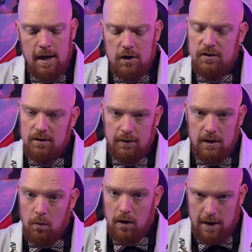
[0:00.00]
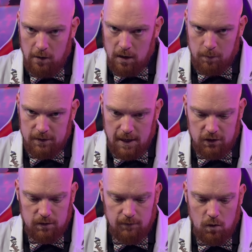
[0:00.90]
You still need to wear hearing
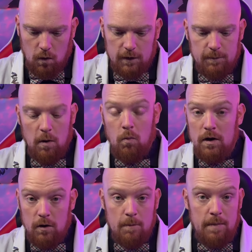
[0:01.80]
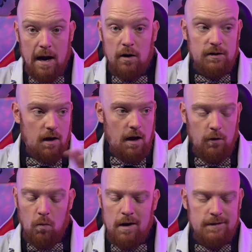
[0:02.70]
protection, of course, but when you compare it to
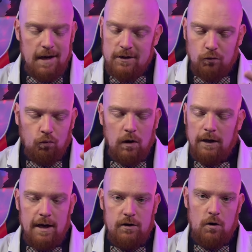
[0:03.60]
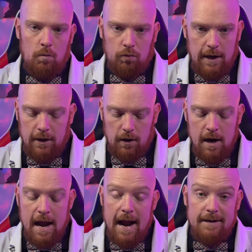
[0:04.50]
other ones, it's really a no brainer.
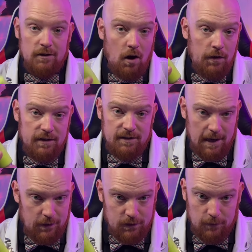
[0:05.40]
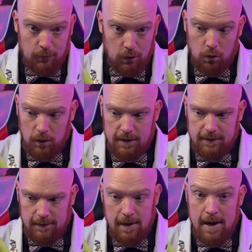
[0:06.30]
It's called a silencer for a reason.